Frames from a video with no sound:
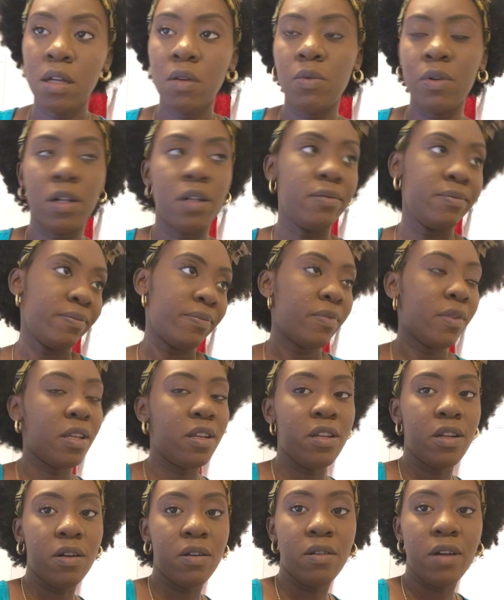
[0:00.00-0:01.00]
well,
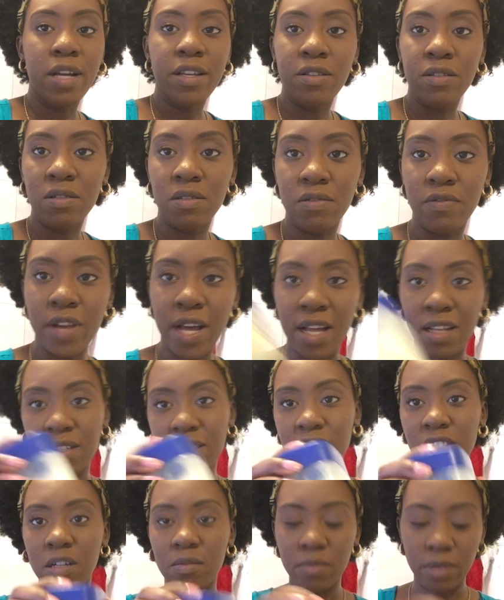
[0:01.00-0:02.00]
you know, I use
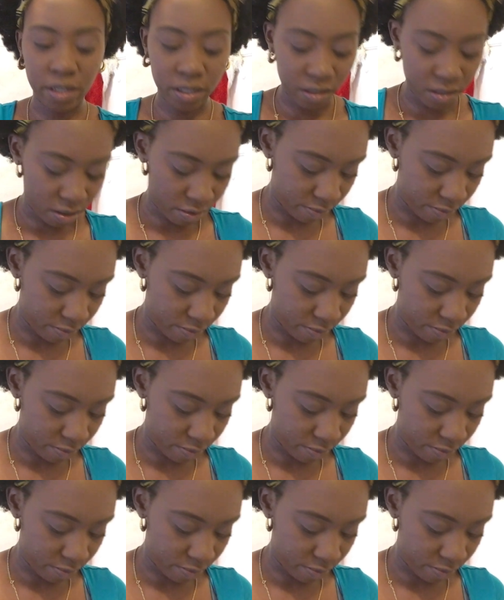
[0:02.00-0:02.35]
Vaseline on my